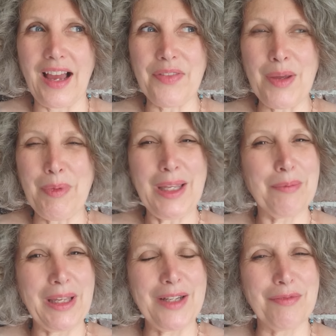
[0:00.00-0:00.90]
and then we can
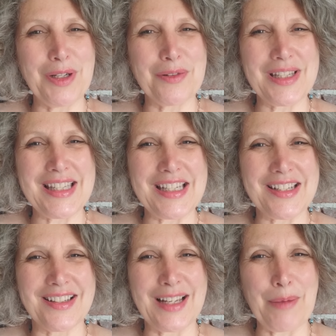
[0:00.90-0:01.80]
make a real
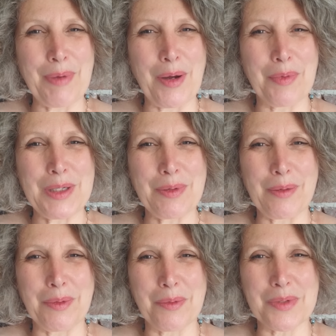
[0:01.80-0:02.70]
decision about which way
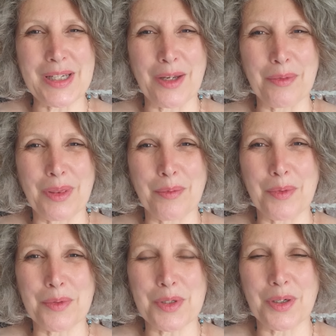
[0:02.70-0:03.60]
we want to go with the
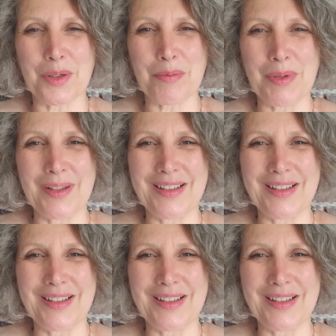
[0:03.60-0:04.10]
wardrobe.